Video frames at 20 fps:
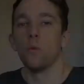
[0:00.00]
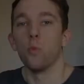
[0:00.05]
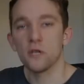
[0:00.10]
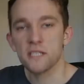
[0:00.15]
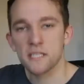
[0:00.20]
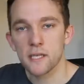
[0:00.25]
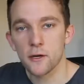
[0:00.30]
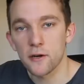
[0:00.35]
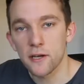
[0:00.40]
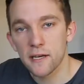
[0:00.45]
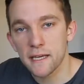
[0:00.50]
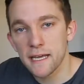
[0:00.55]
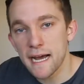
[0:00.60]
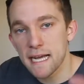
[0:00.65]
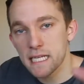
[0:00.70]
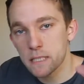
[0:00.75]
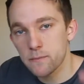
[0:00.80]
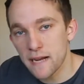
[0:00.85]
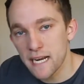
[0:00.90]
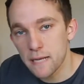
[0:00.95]
What's going on,
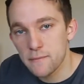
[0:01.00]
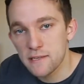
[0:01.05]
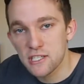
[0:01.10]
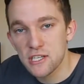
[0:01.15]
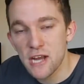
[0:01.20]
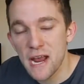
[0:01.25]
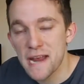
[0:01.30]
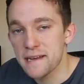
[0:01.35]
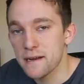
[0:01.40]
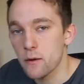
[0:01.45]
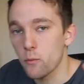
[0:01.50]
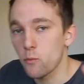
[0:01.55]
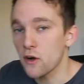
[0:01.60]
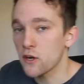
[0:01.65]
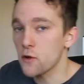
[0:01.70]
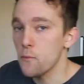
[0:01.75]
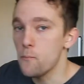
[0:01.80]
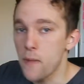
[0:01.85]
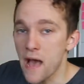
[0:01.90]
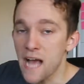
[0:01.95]
guys? My name is Jaden and
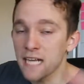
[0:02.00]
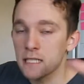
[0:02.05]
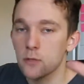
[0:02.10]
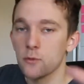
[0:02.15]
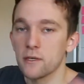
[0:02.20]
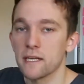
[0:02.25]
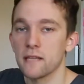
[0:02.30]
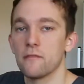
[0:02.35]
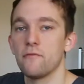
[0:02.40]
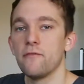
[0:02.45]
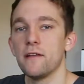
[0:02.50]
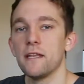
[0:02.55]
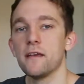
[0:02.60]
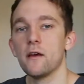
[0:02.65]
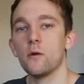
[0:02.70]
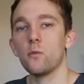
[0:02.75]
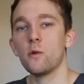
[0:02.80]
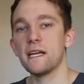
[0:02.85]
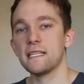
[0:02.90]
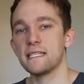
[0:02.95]
welcome back to another
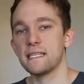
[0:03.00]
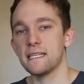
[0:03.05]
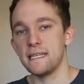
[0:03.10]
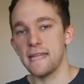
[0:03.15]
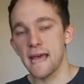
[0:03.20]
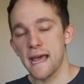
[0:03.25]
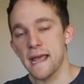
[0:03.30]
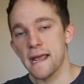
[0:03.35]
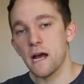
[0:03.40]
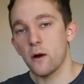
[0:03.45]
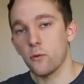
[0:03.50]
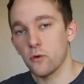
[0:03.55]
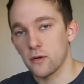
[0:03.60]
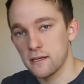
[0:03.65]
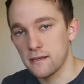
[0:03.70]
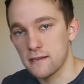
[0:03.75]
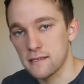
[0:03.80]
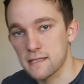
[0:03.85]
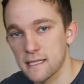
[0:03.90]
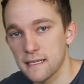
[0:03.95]
video where today I want
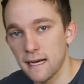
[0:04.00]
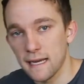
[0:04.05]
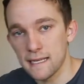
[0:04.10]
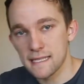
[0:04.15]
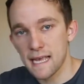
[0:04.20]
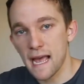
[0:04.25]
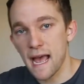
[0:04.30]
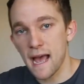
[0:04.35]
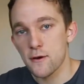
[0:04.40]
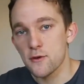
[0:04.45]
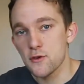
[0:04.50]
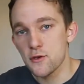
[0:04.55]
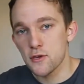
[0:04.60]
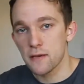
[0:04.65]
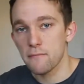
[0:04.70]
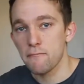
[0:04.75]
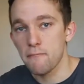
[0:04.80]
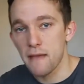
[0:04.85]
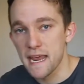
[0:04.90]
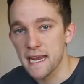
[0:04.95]
to discuss how you
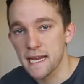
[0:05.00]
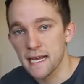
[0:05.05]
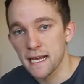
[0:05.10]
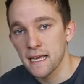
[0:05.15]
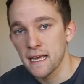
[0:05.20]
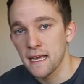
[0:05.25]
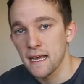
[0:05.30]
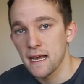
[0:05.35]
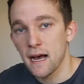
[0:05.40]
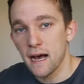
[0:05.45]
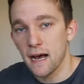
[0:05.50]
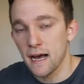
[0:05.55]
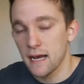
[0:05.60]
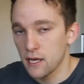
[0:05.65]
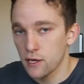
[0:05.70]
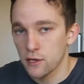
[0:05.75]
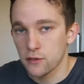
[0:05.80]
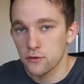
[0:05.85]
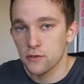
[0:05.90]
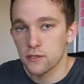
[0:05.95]
can make
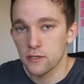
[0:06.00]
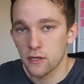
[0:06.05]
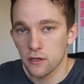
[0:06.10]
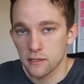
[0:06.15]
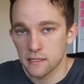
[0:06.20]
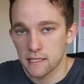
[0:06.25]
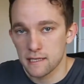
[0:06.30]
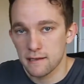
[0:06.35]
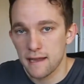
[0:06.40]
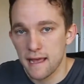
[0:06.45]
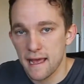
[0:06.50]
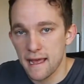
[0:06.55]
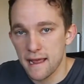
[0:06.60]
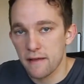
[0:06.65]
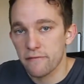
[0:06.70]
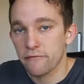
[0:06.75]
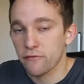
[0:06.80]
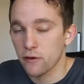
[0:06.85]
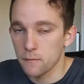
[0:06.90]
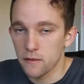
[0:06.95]
$100 a
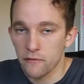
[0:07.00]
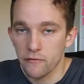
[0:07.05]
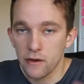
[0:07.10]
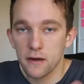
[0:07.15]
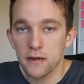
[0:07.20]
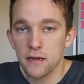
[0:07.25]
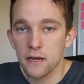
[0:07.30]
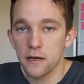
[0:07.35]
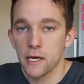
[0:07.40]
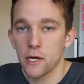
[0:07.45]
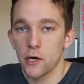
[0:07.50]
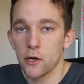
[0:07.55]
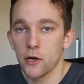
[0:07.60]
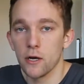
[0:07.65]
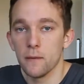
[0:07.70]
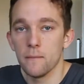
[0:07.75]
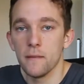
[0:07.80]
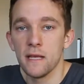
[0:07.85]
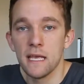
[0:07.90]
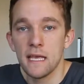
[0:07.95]
day from your very own
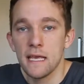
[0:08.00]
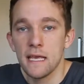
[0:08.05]
home.